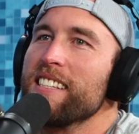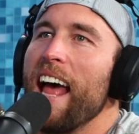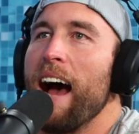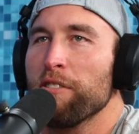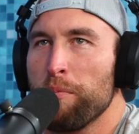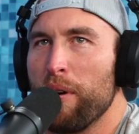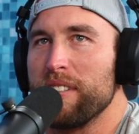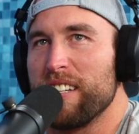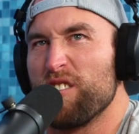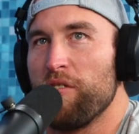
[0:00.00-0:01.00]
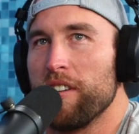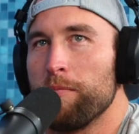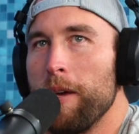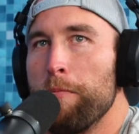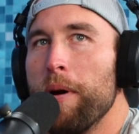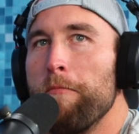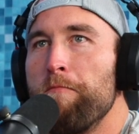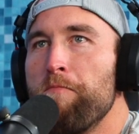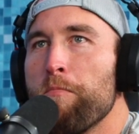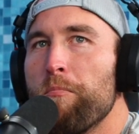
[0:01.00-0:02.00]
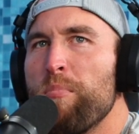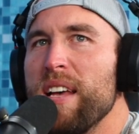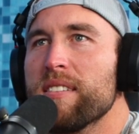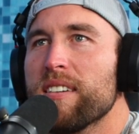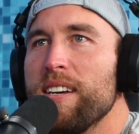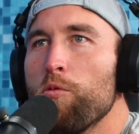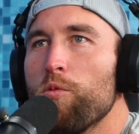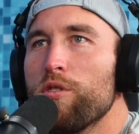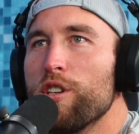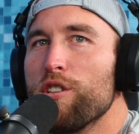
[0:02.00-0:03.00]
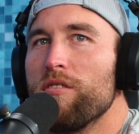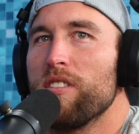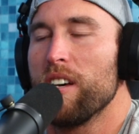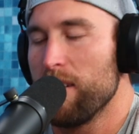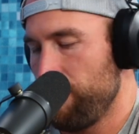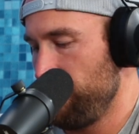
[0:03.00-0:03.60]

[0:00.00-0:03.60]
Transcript: the after party sounds fun to me, but basically the